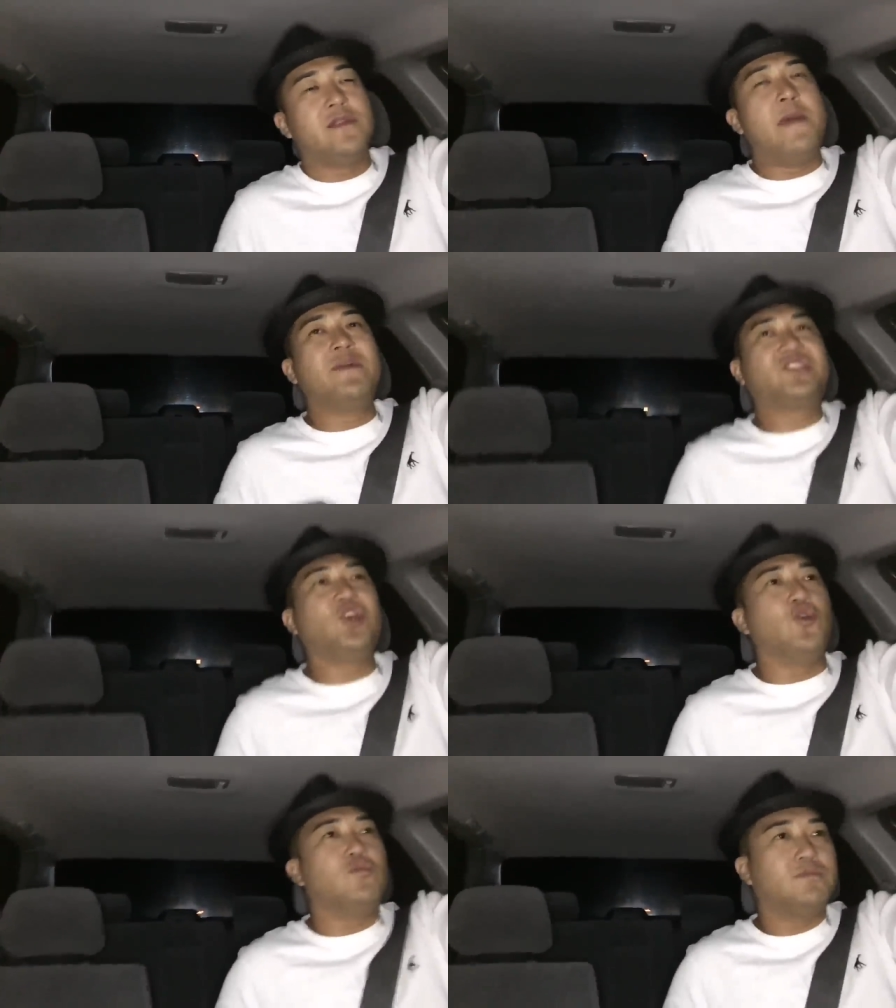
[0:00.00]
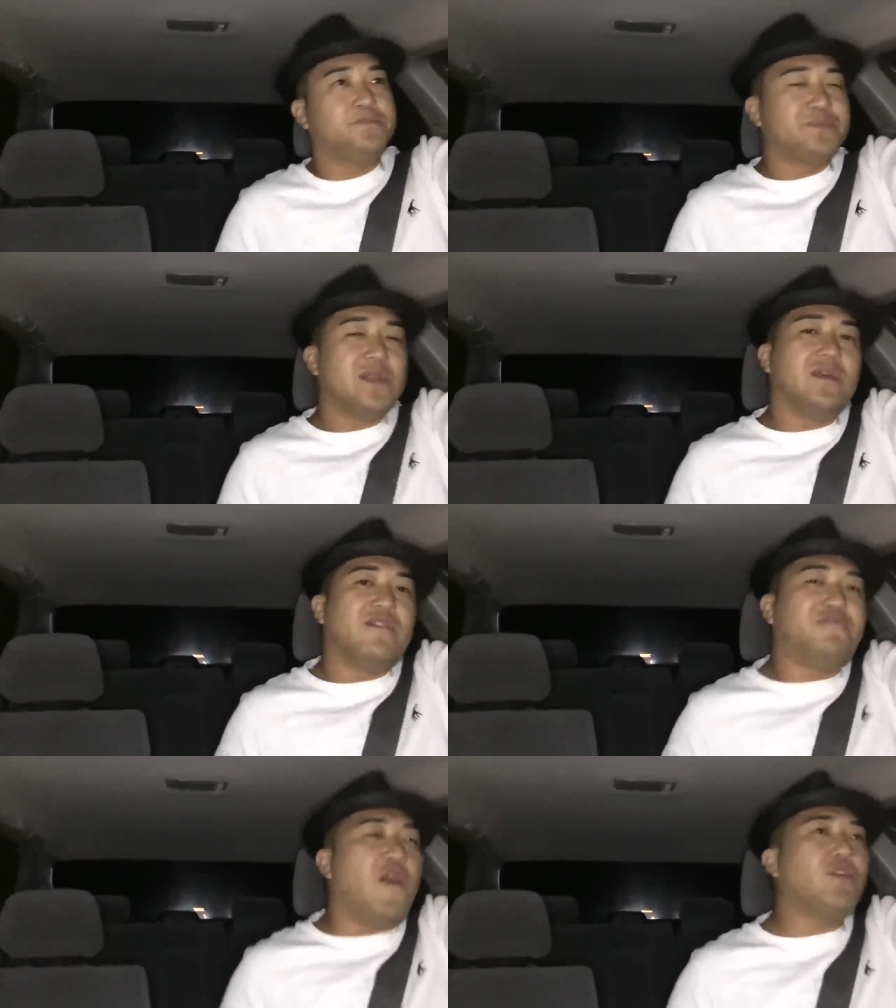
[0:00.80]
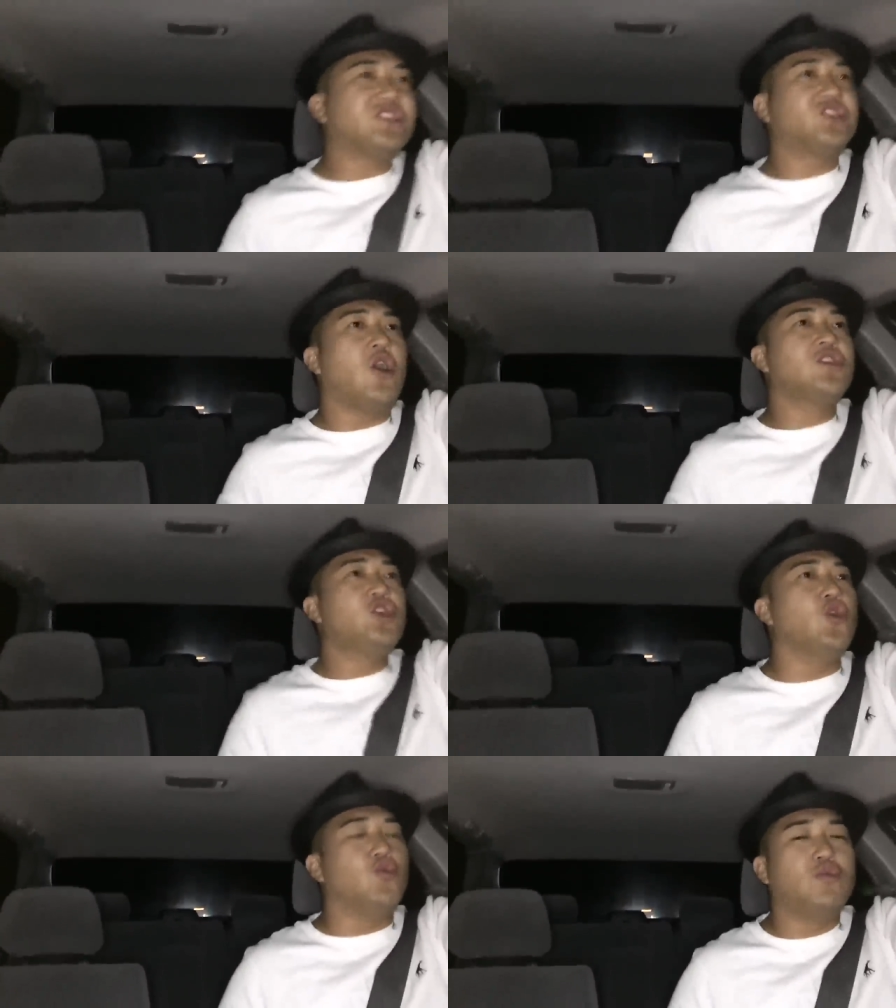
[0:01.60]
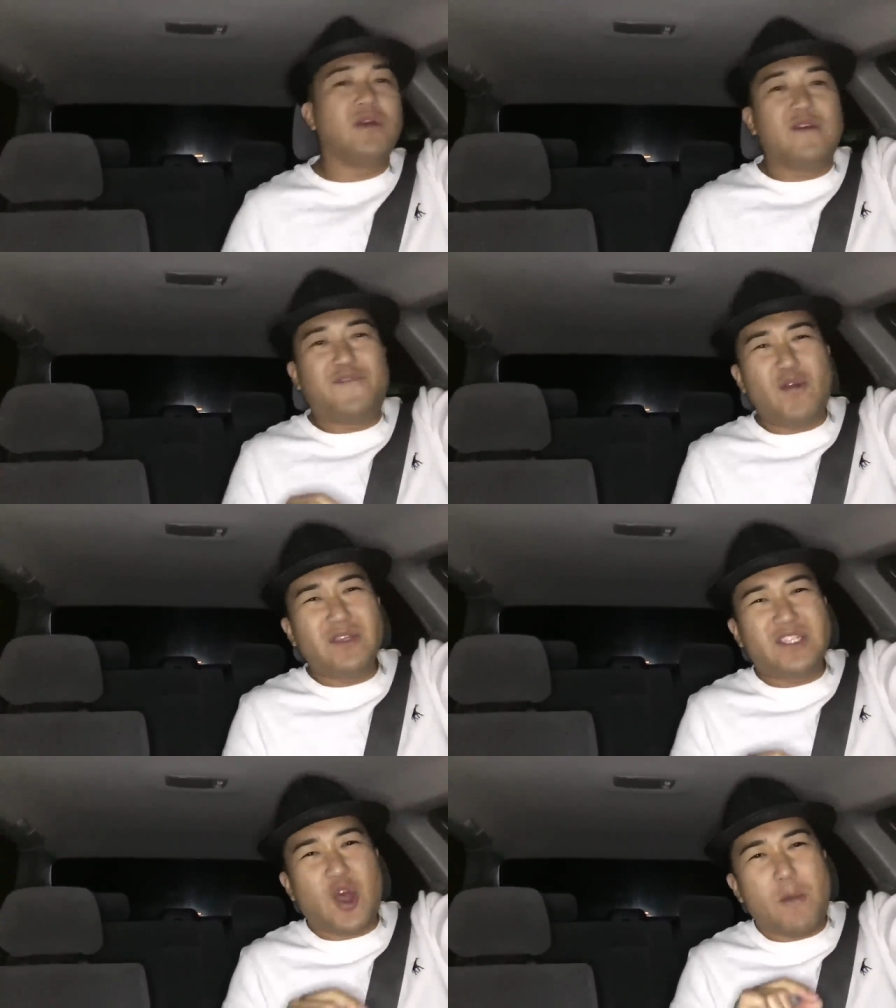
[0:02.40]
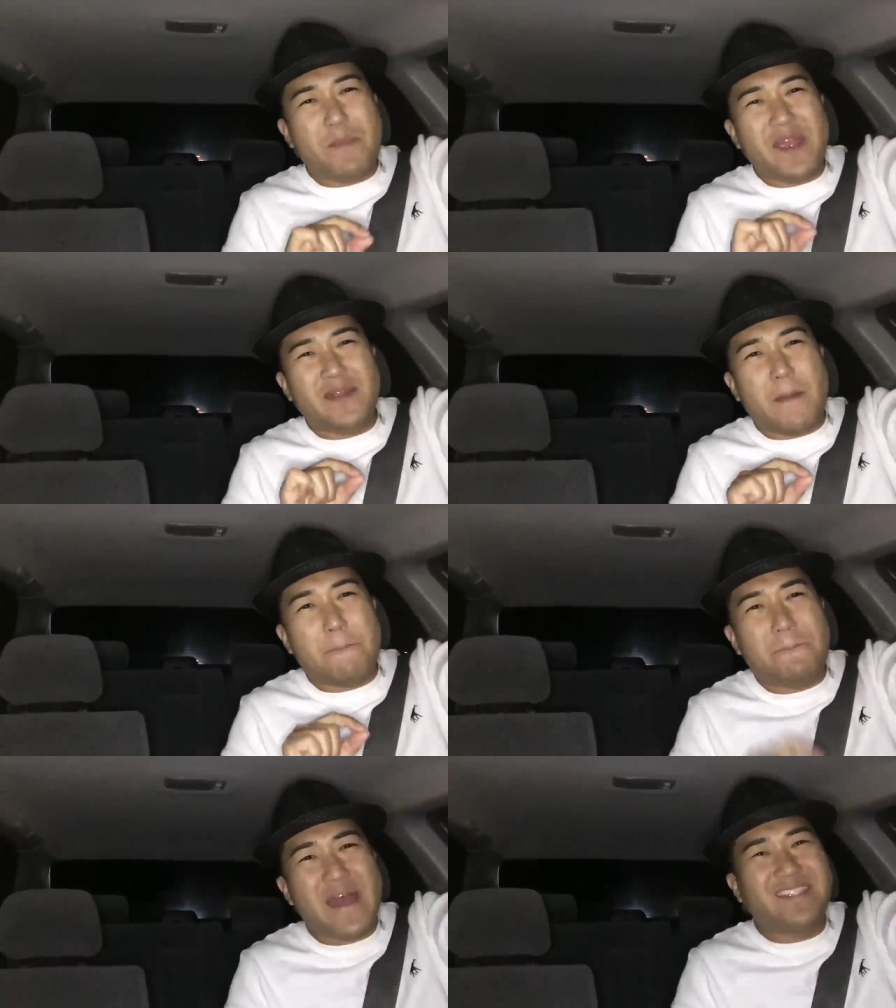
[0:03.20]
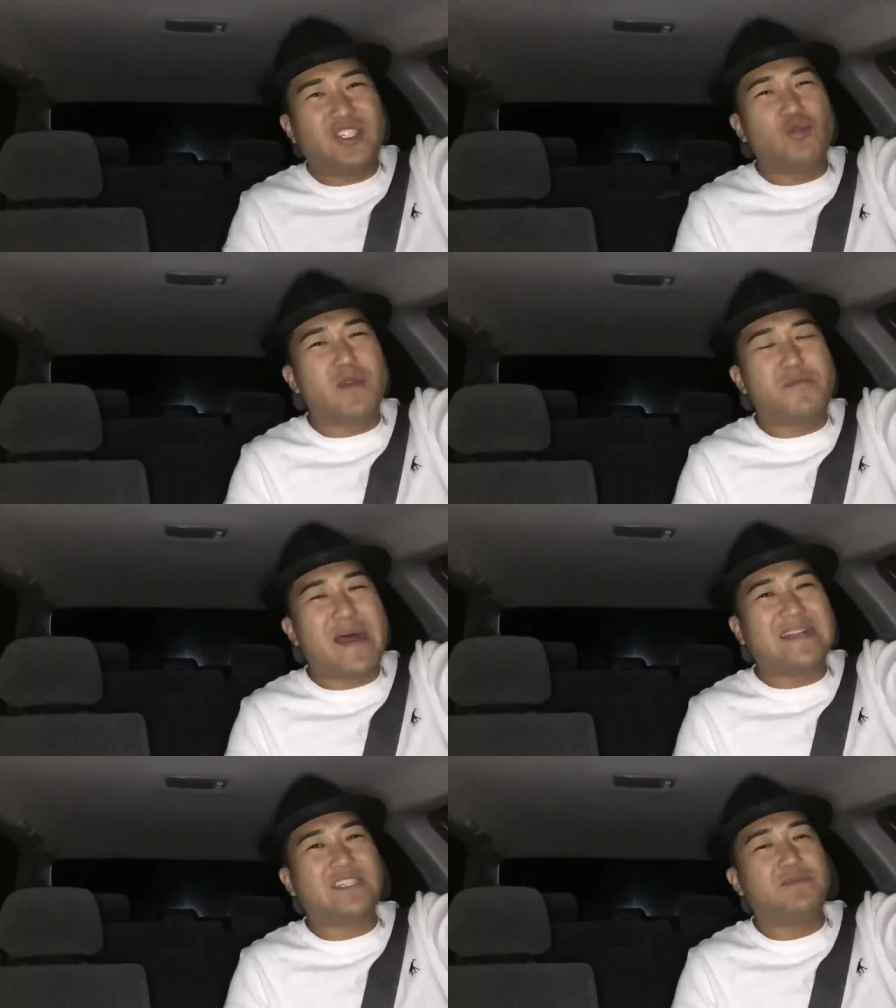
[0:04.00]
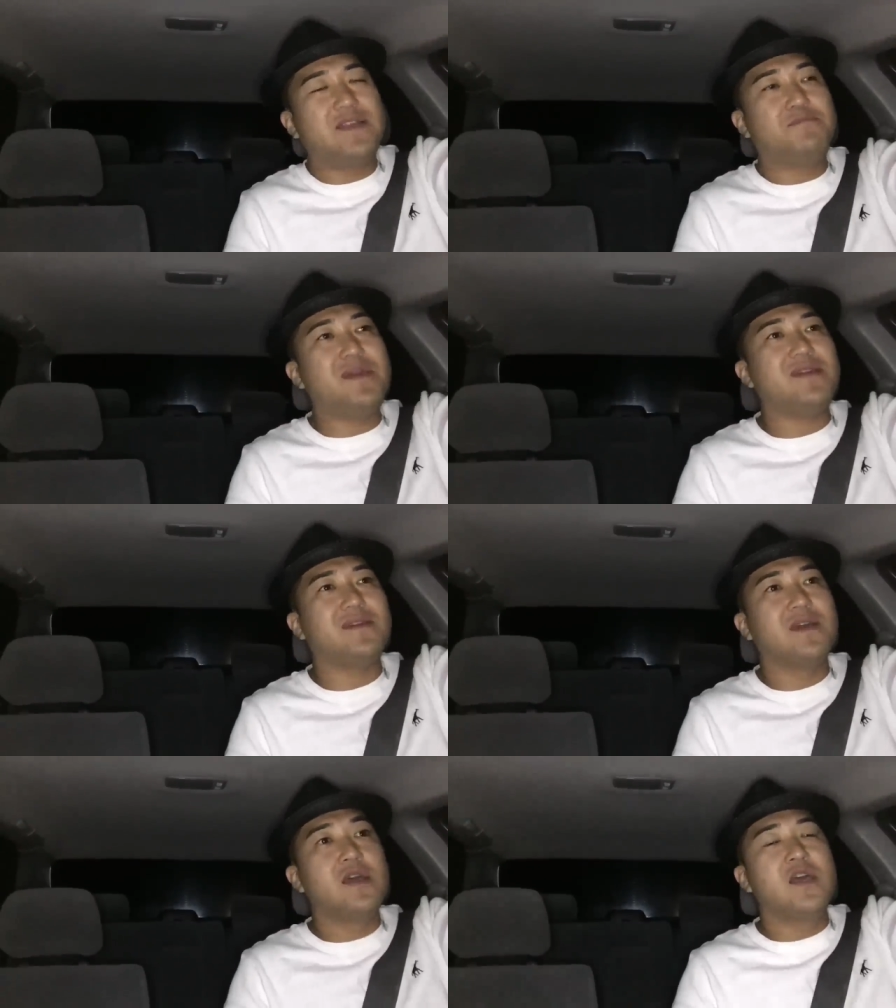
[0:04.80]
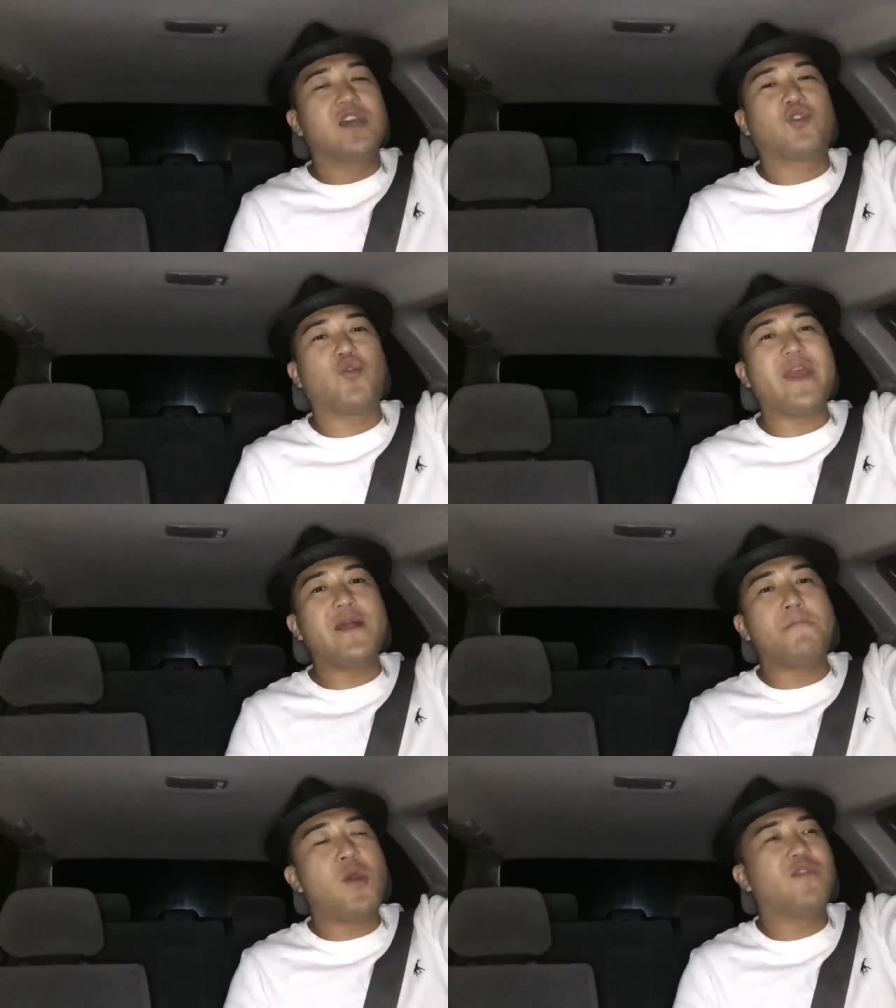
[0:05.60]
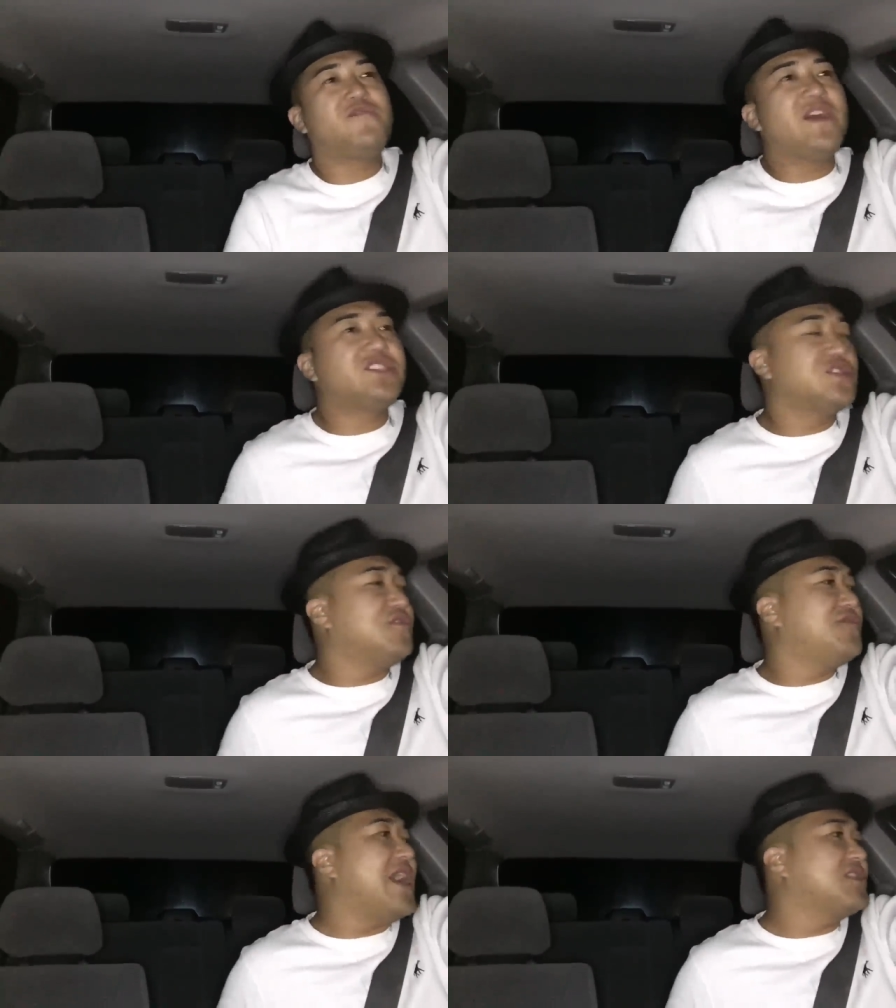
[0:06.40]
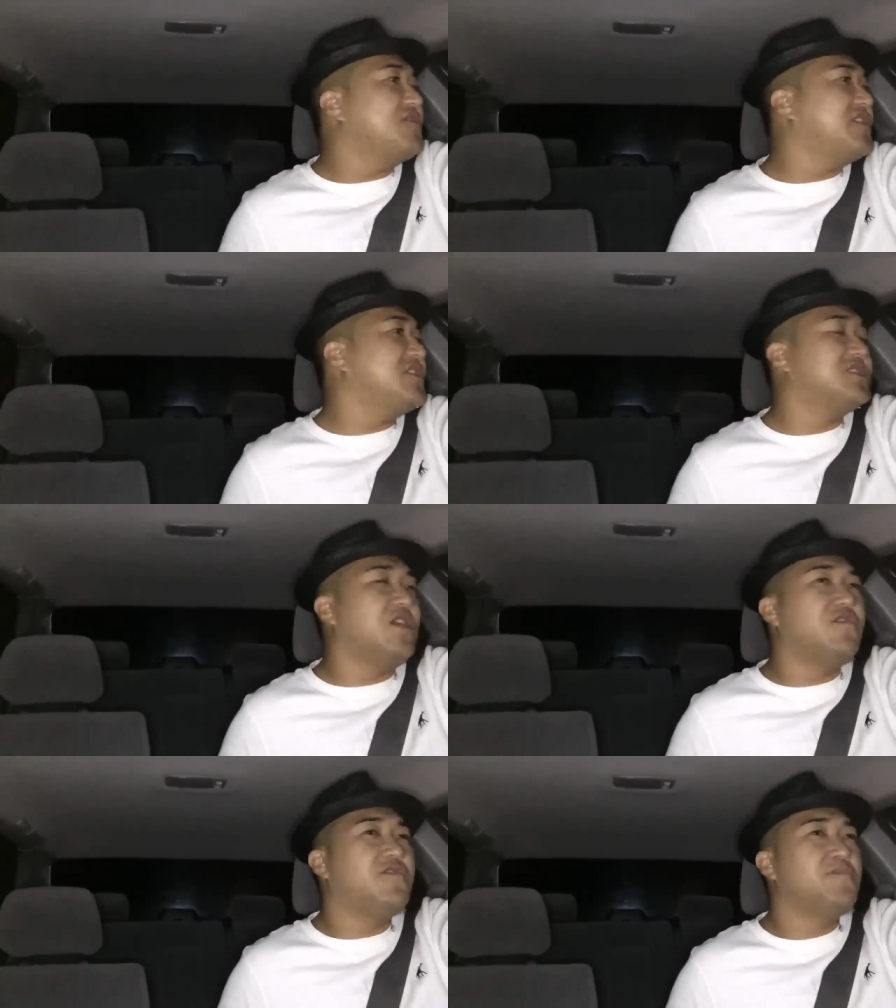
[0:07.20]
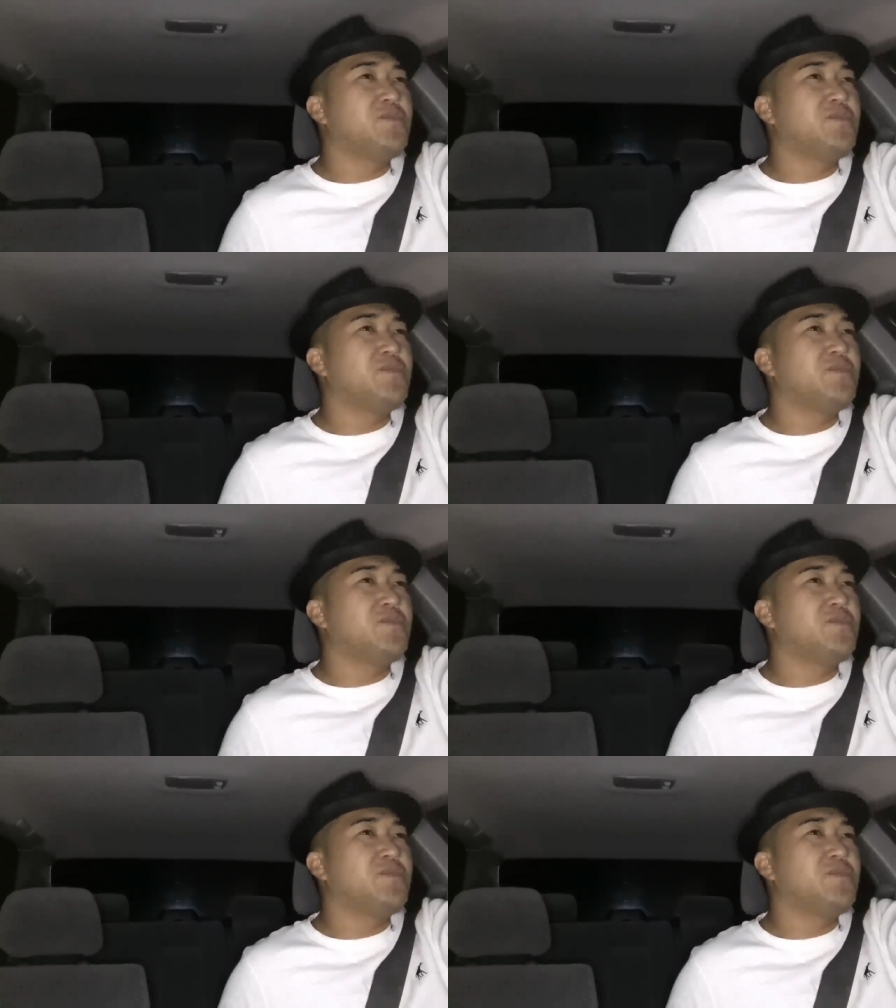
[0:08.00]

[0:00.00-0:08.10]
Number two, focus on you. Focus on being the best you can possibly be. Create a motivational factor for yourself.